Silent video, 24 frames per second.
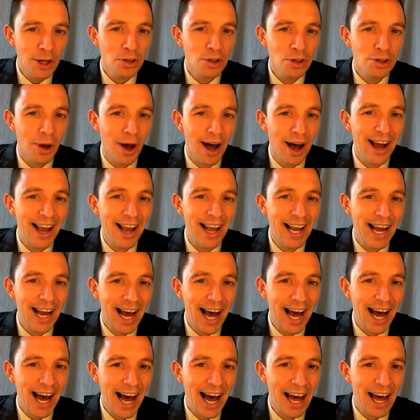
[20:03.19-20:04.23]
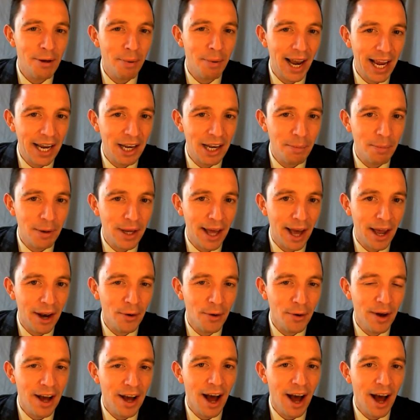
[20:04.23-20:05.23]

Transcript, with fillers: So I can't play the piano.